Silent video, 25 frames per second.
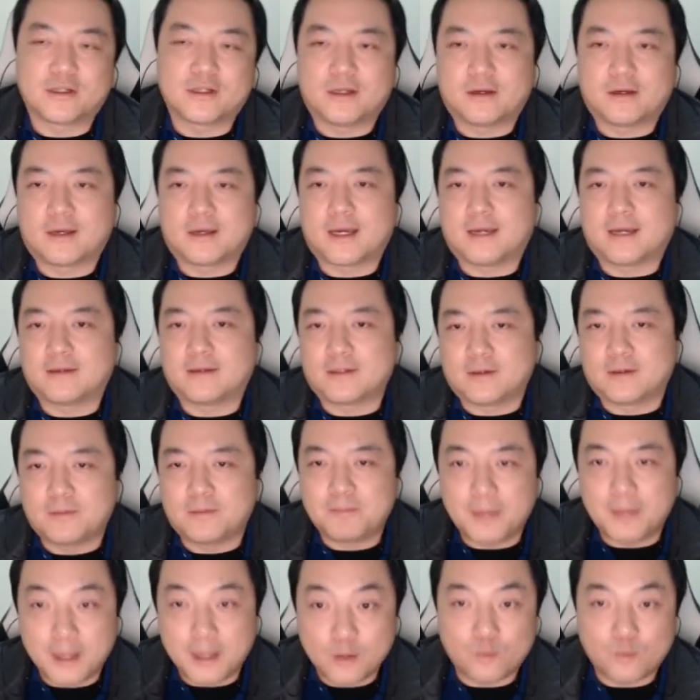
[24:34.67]
Okay, so a
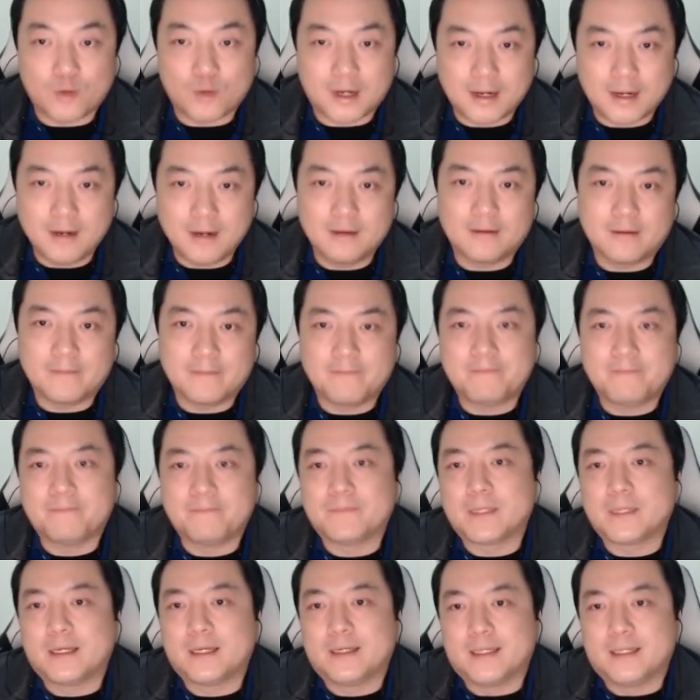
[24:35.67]
big one
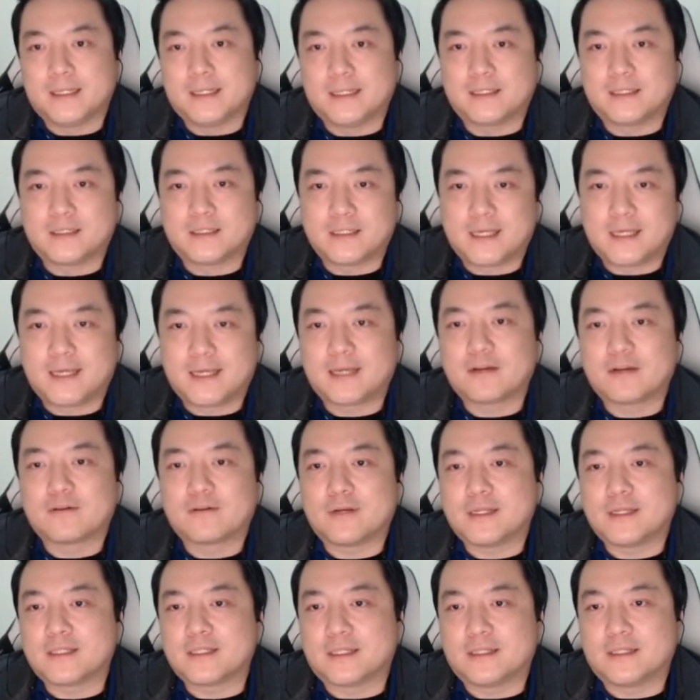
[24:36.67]
is the
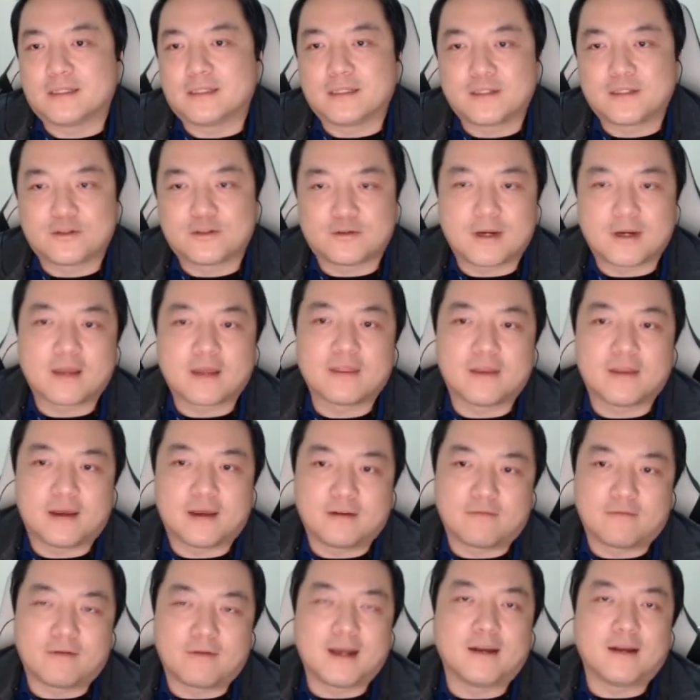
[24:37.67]
increase in the strength and
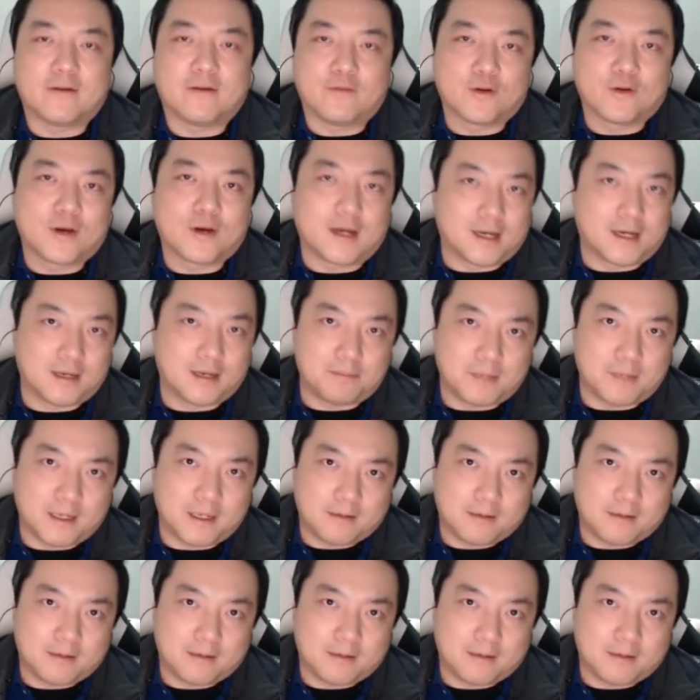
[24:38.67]
rate of your heartbeat.